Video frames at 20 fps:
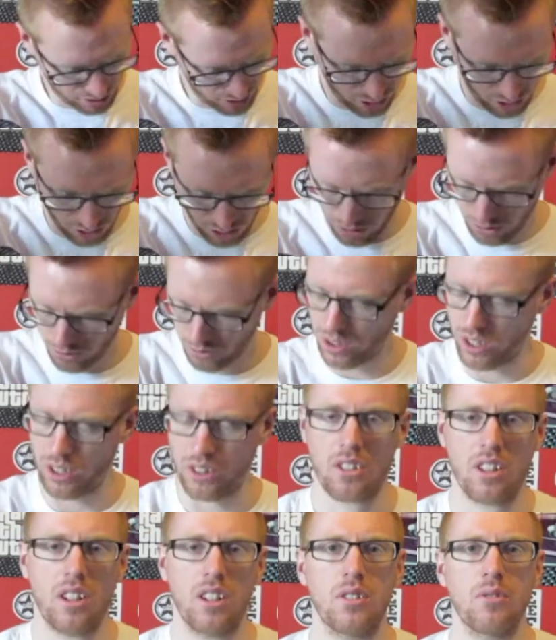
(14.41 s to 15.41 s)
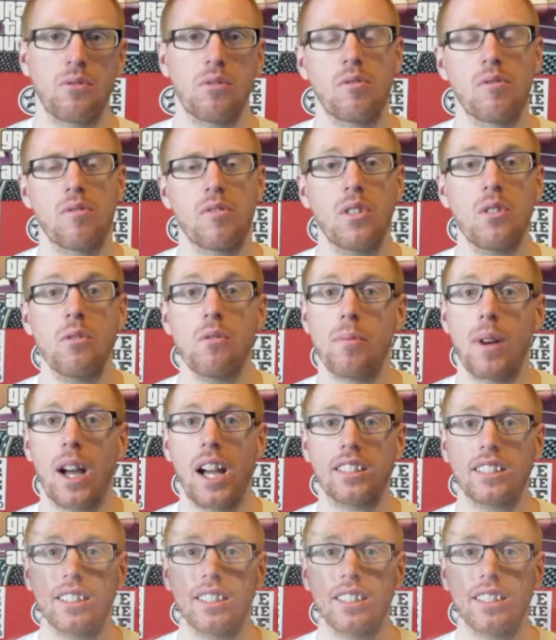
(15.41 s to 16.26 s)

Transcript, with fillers: as usual I thought I'd do a review of that.